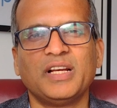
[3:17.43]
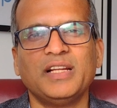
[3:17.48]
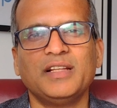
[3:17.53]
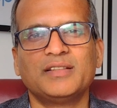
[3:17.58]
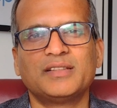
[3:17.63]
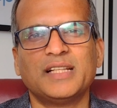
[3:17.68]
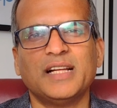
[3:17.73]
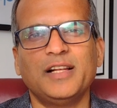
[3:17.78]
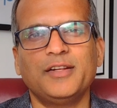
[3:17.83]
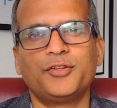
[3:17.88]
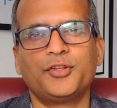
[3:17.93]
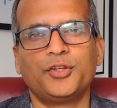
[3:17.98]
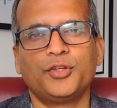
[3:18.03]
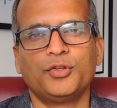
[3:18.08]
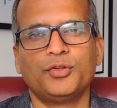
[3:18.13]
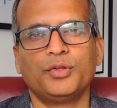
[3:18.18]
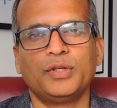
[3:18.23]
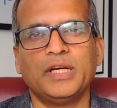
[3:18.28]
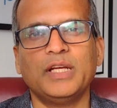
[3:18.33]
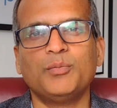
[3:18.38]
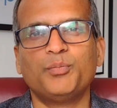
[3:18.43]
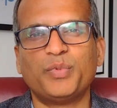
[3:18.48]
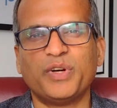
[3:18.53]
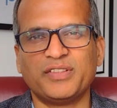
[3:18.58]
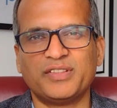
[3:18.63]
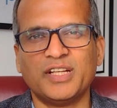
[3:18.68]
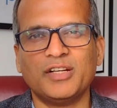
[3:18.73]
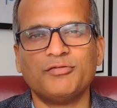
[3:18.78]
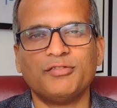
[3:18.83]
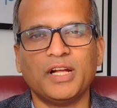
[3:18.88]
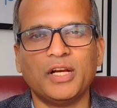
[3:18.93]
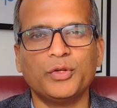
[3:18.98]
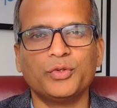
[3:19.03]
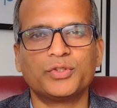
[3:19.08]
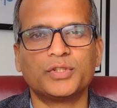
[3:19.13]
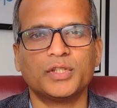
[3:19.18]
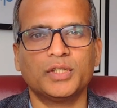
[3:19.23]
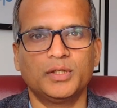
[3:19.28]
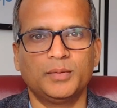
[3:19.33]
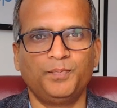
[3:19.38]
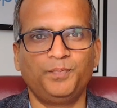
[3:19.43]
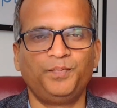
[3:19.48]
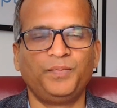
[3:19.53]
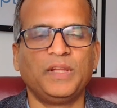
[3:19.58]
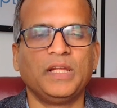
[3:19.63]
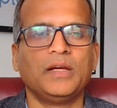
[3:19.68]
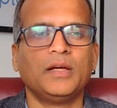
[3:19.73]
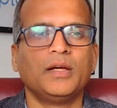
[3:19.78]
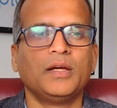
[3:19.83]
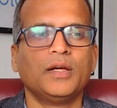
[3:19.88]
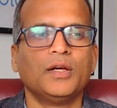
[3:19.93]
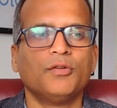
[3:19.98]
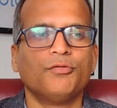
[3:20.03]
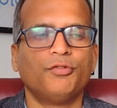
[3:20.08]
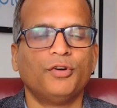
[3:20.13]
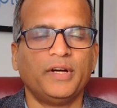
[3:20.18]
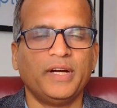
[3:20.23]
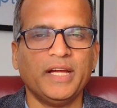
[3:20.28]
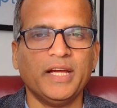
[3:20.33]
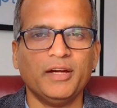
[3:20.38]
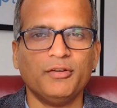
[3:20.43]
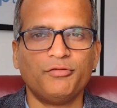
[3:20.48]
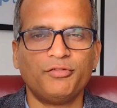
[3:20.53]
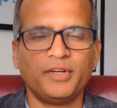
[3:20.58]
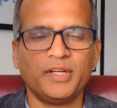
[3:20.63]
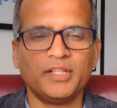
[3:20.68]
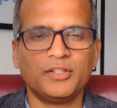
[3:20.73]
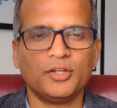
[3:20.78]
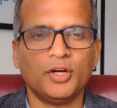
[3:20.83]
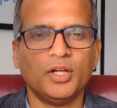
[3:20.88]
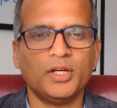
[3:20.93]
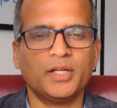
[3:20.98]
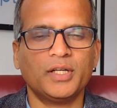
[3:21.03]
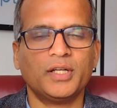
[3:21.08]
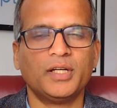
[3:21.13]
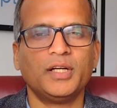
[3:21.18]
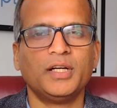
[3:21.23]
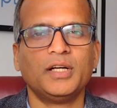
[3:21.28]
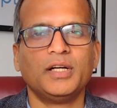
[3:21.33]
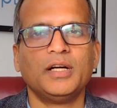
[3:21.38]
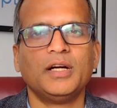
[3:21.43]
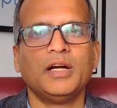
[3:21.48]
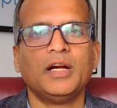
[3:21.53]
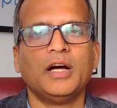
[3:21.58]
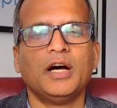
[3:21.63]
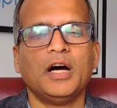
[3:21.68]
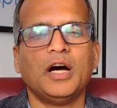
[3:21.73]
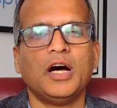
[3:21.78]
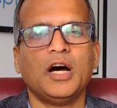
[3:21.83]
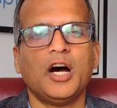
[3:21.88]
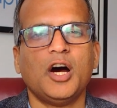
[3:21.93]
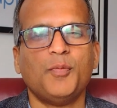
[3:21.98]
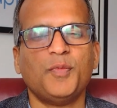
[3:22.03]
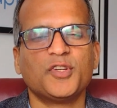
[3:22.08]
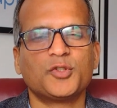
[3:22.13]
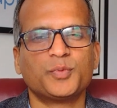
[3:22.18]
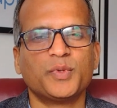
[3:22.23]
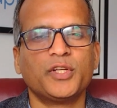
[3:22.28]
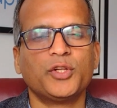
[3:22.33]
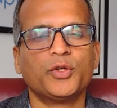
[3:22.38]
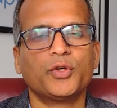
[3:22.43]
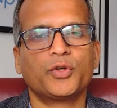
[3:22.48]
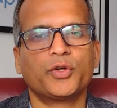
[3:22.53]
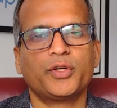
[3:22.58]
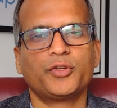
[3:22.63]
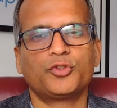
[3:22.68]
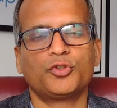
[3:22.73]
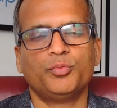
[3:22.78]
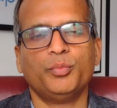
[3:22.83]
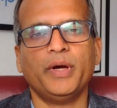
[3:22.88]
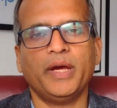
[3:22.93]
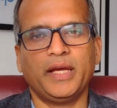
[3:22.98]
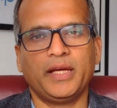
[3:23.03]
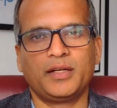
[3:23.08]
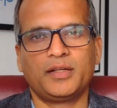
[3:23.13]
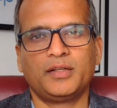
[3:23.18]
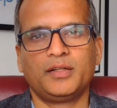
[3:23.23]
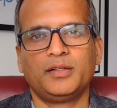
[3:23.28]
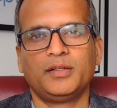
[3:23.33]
it tells you in present value term, for every dollar how much money you're going to make.